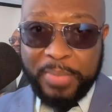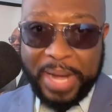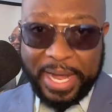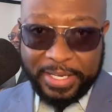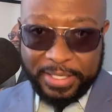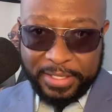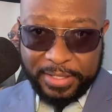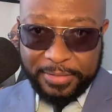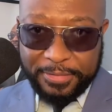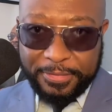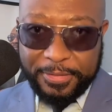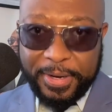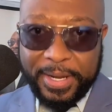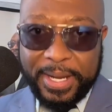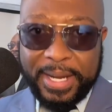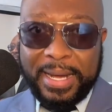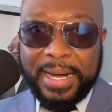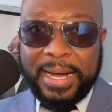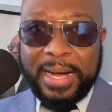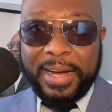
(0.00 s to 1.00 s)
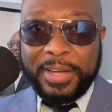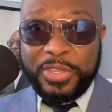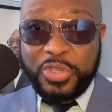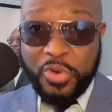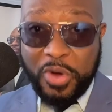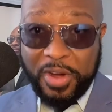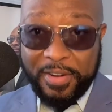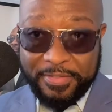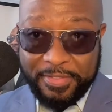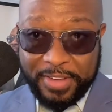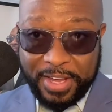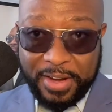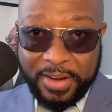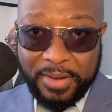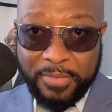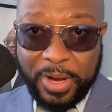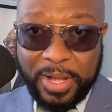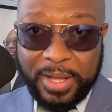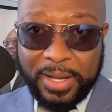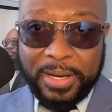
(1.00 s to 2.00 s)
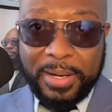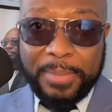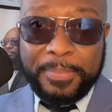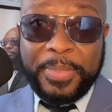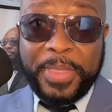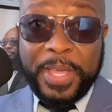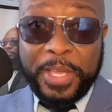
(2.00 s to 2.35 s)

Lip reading: My dear friend, you are very welcome.